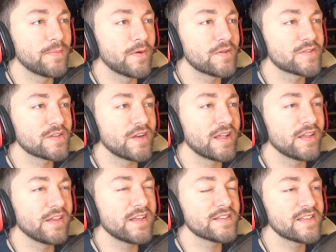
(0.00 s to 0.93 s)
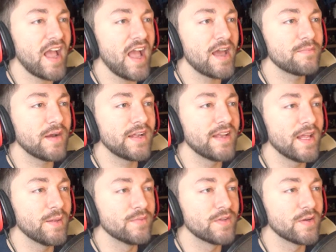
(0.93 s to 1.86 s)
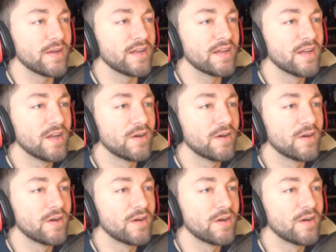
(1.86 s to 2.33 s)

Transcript: brochure, at least add my name to it.